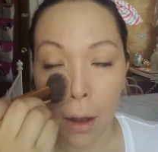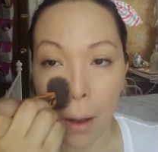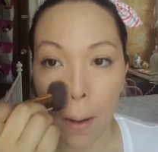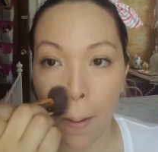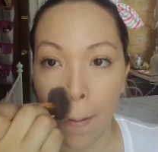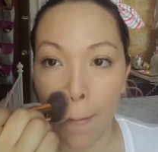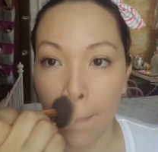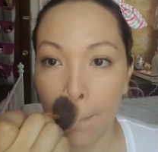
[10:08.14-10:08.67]

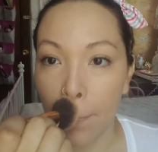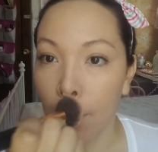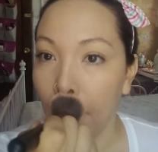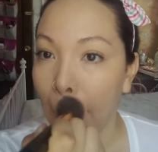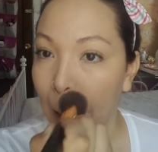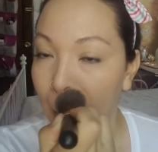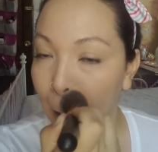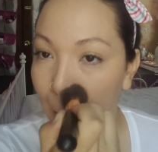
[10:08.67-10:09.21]

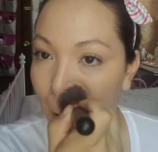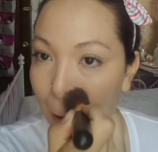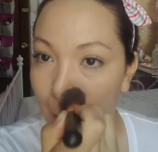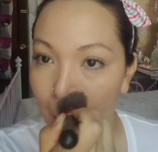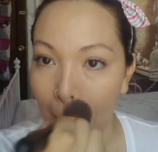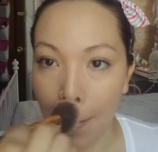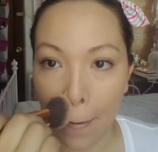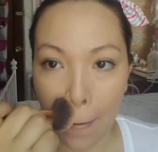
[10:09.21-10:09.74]
Weight
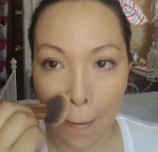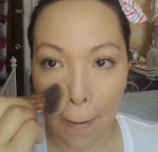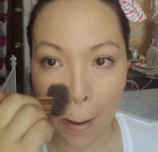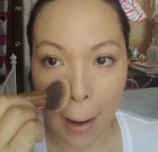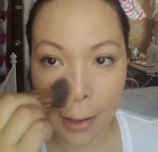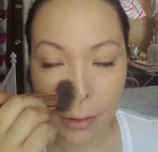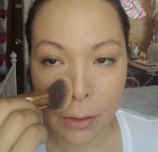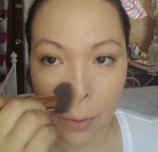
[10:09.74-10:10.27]

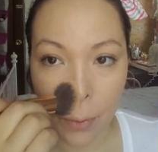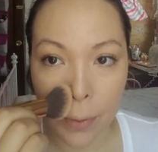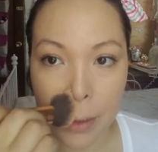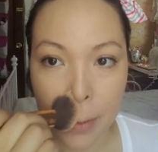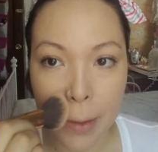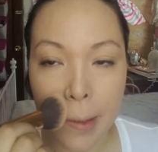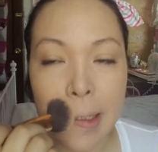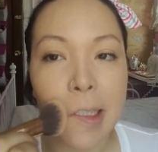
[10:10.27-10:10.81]
has always
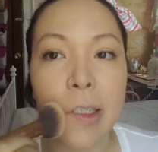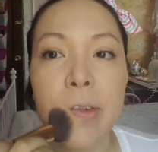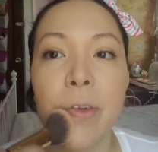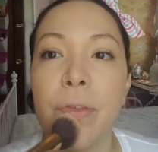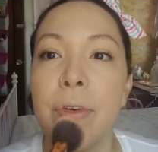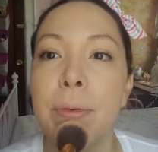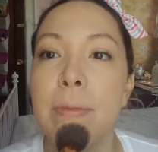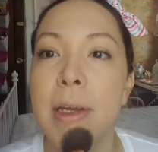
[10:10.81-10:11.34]
been an issue
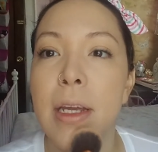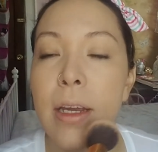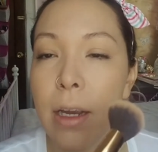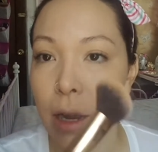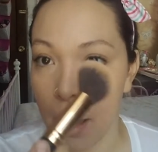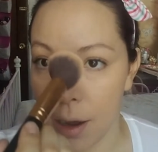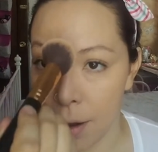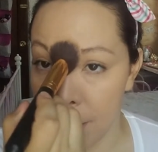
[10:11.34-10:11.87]
for me,